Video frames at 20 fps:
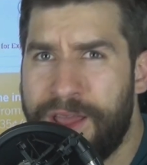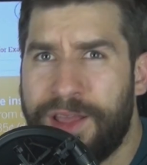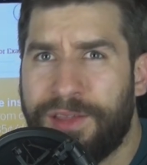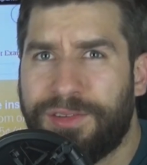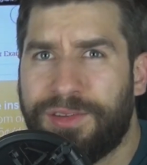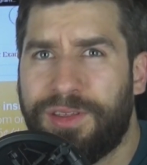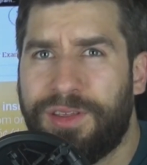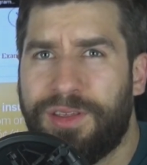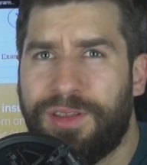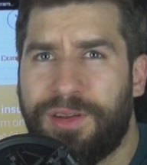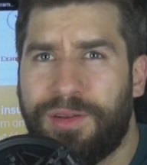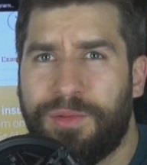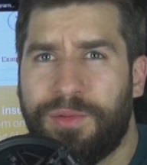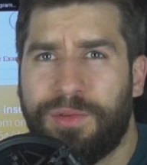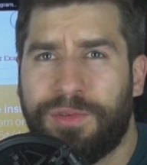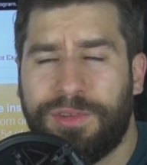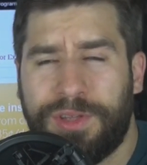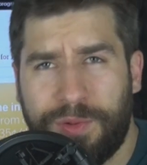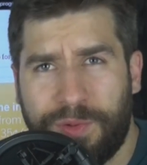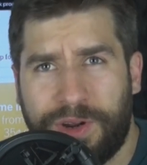See,
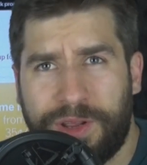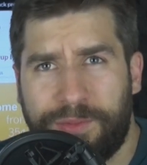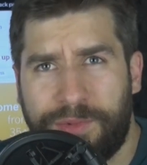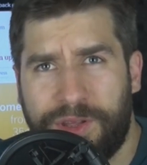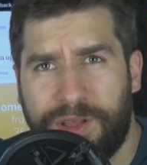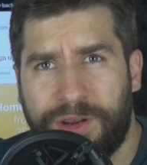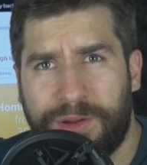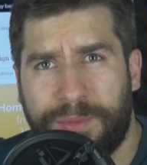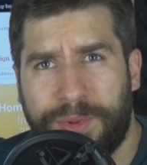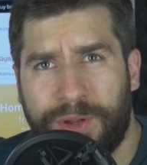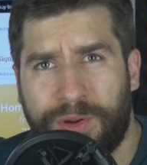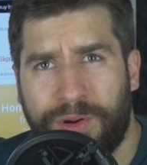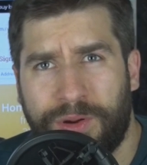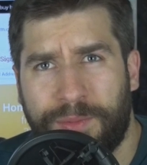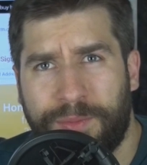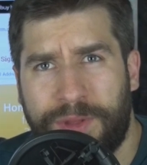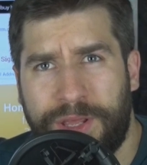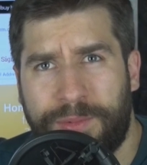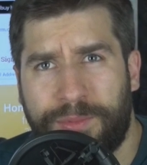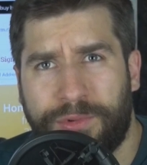see what I mean
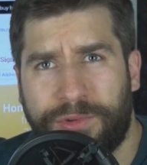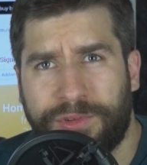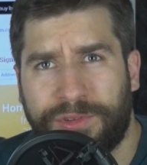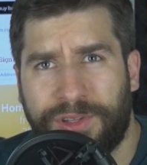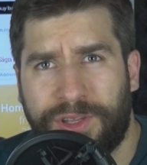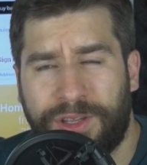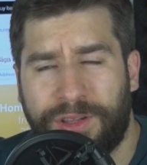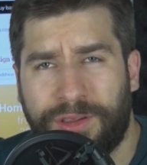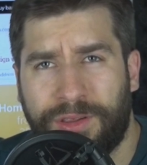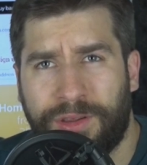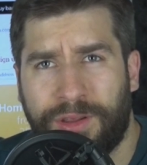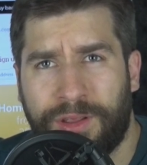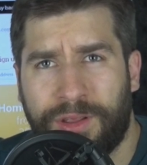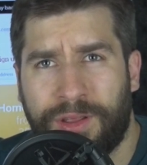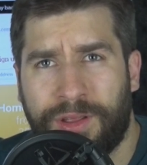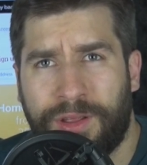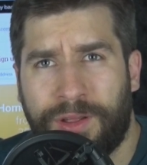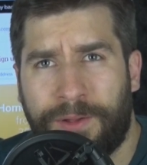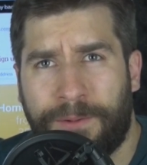about people saying